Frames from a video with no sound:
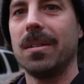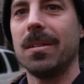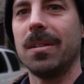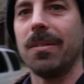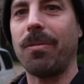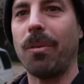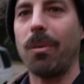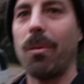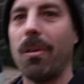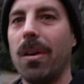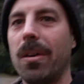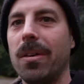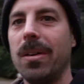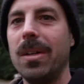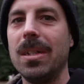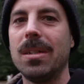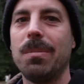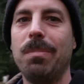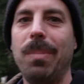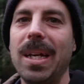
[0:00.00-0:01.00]
The
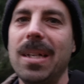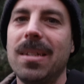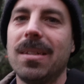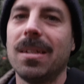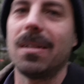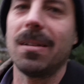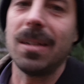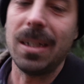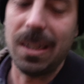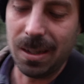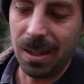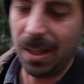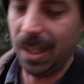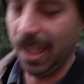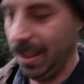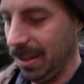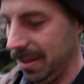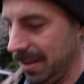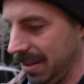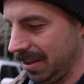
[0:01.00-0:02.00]
4Runner is basically done